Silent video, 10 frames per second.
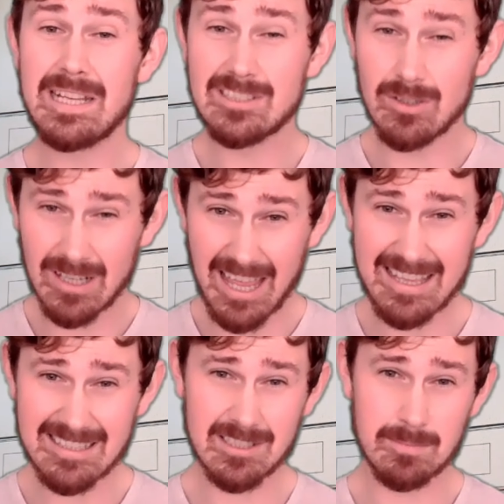please do
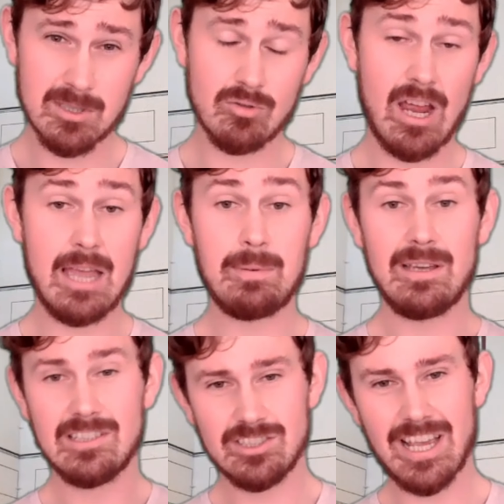like and
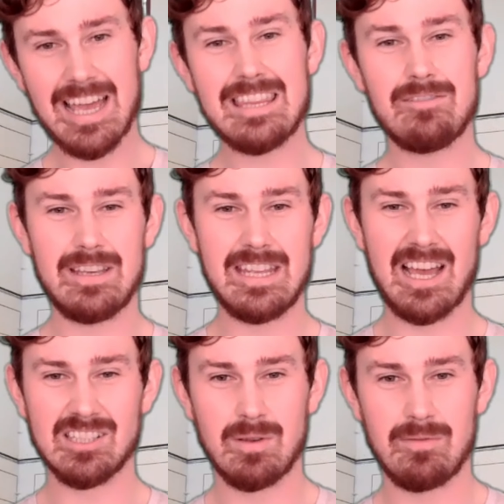subscribe, share the
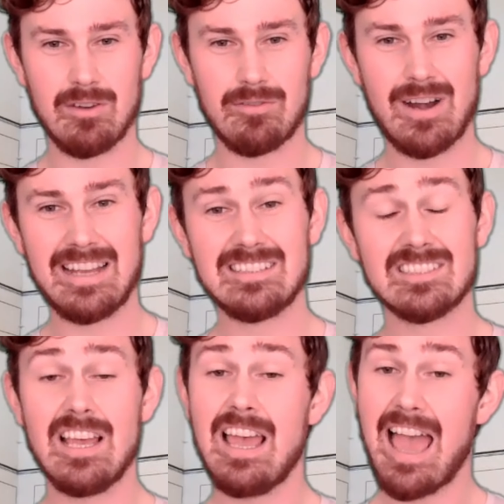videos with your
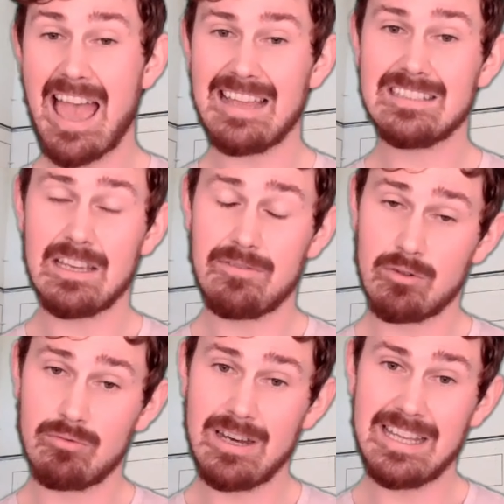friends, and
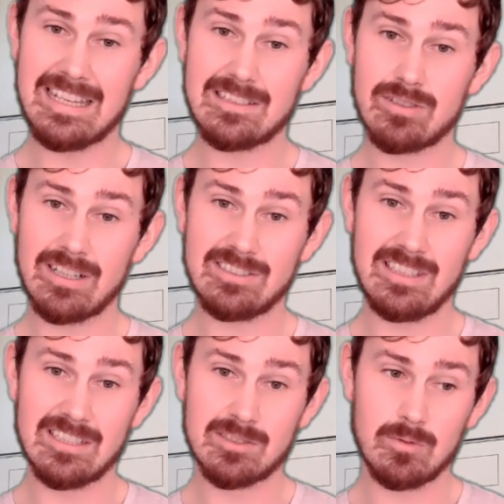if you're really
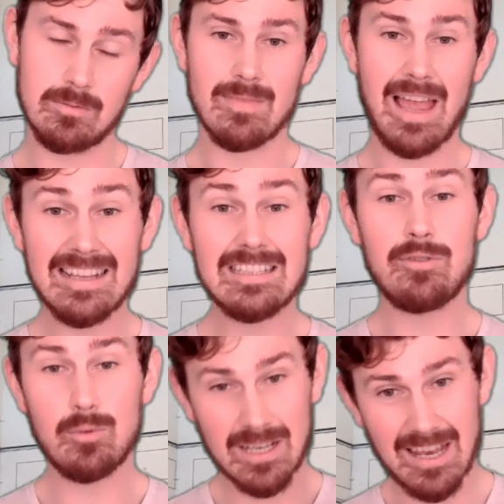interested as and
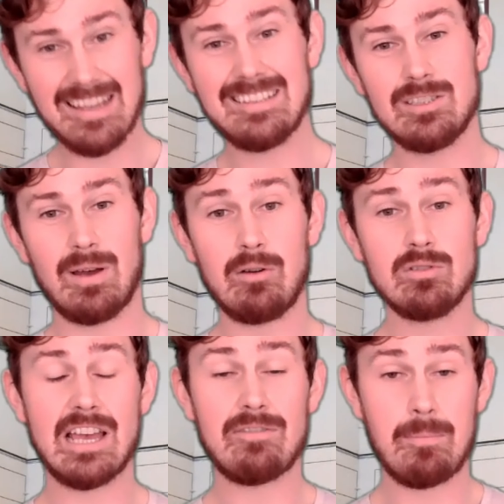if you would like to, I
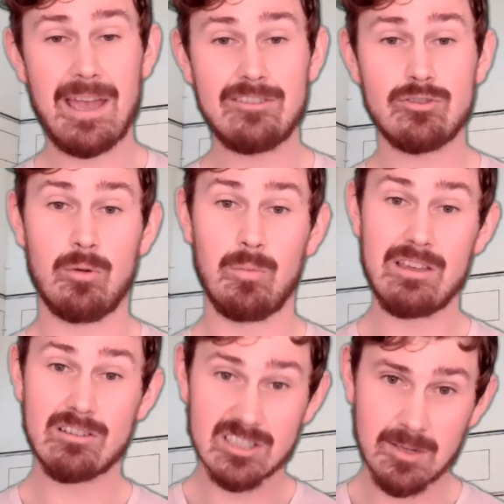also have a Patreon
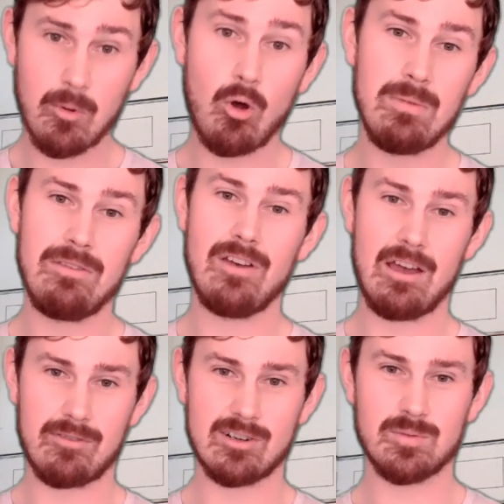where you can support me
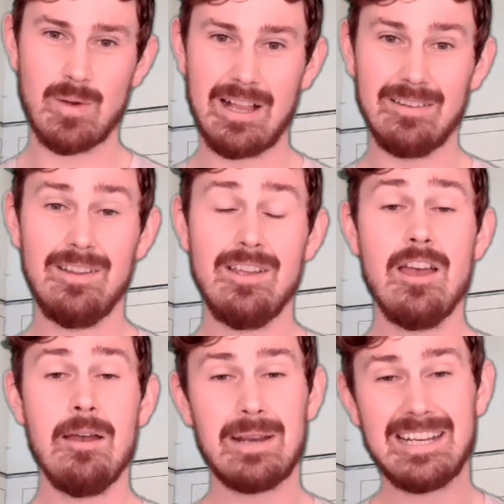further as well.
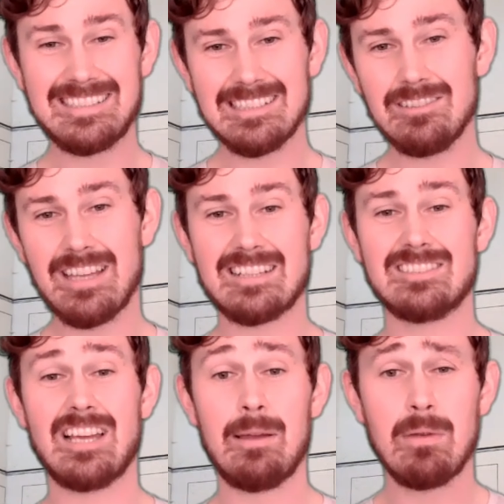But until
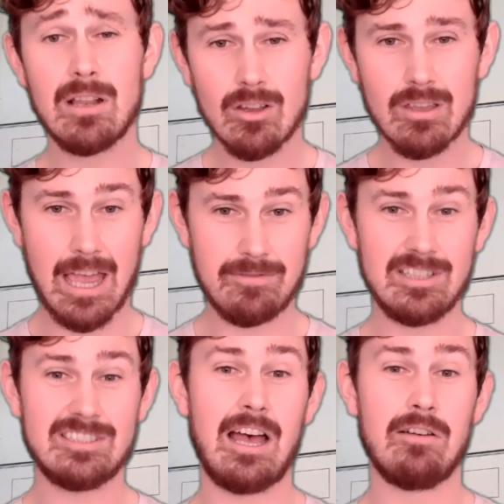next time, look
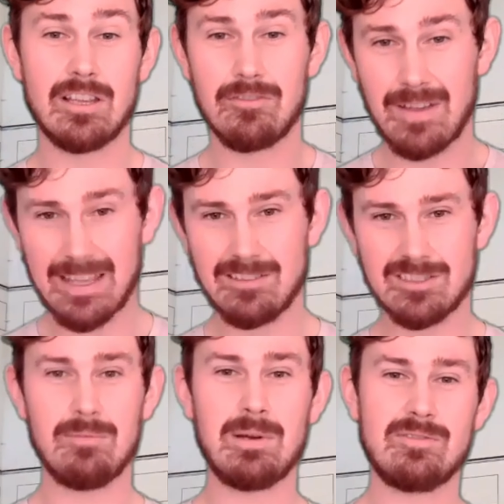after yourselves, and thank you
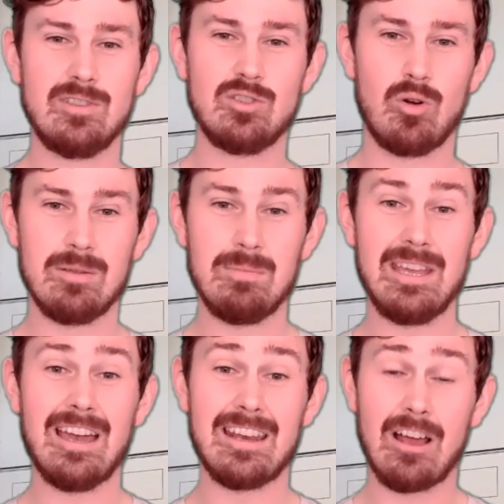so much for joining
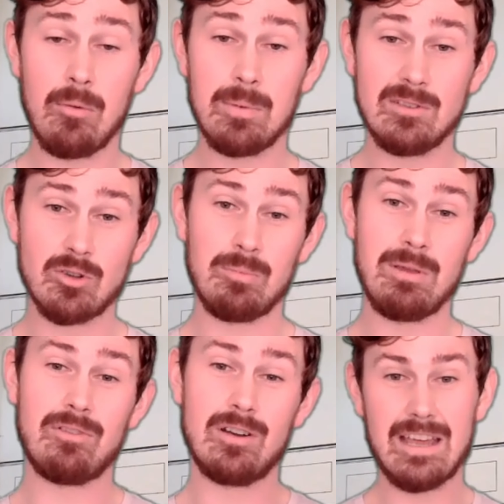me, and I hope you
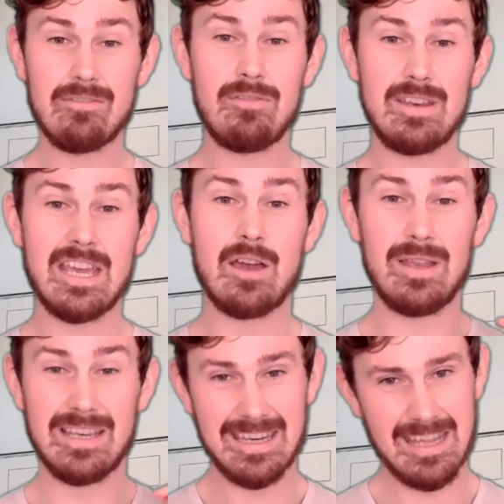join me for another
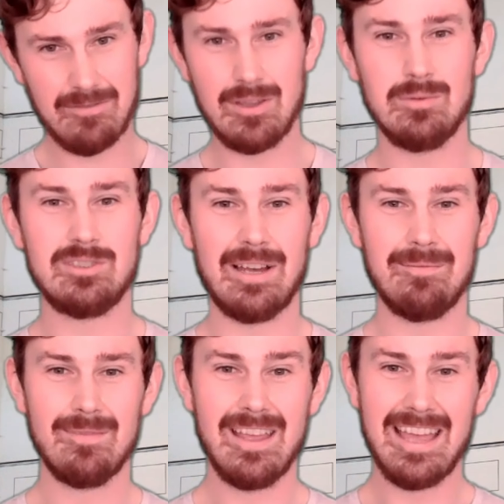video in the near future.
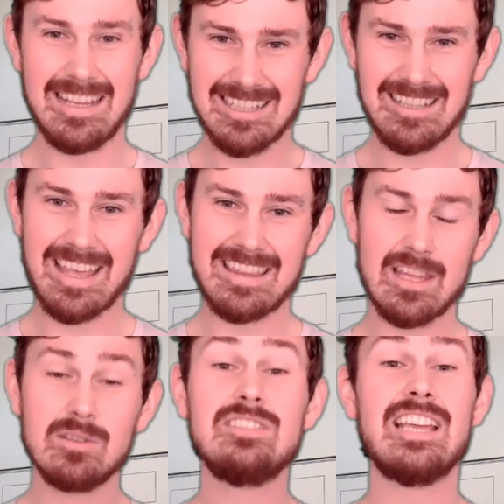Until
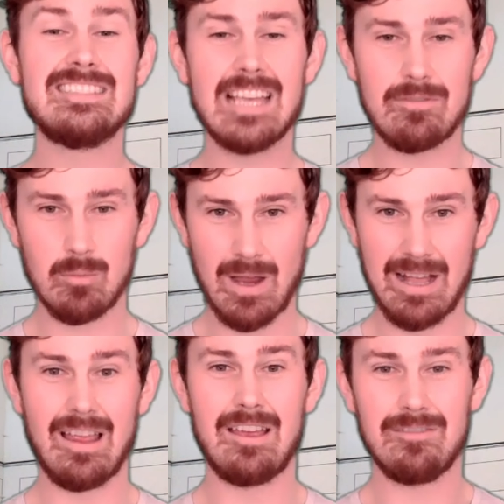then though, stay safe and
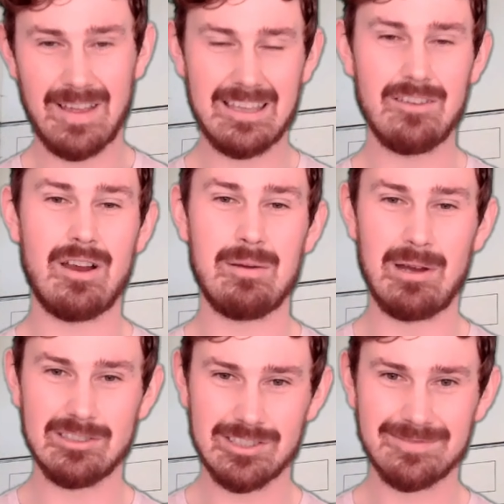well, and thank you very
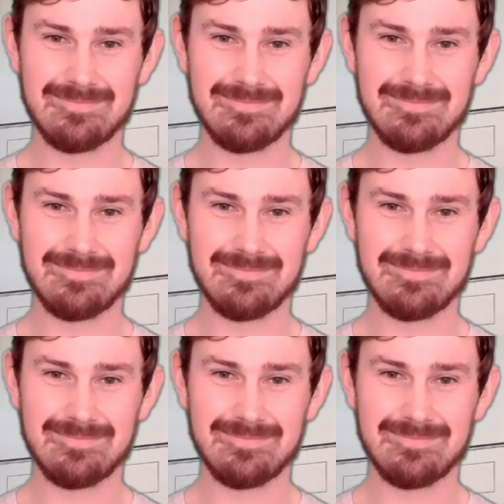much.